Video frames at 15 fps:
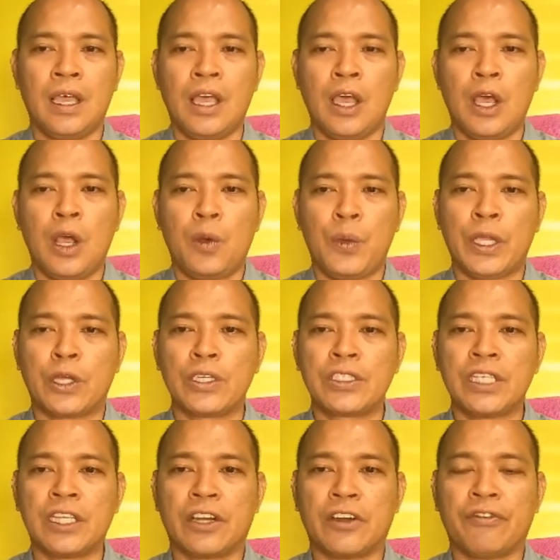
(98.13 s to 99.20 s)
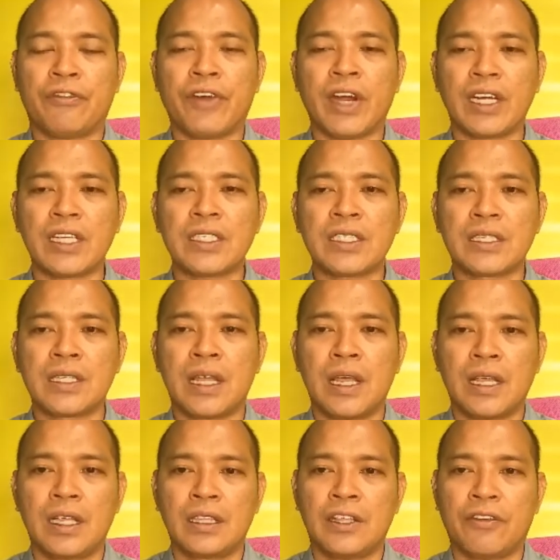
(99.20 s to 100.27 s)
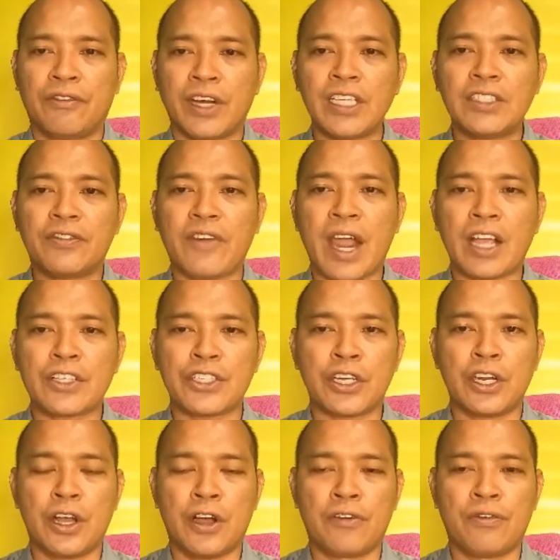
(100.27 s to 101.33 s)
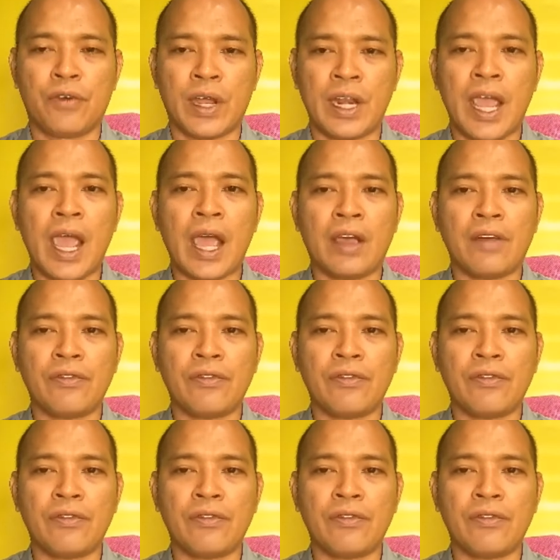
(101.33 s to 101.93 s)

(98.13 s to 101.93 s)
We consider first the first fraction of 1/2,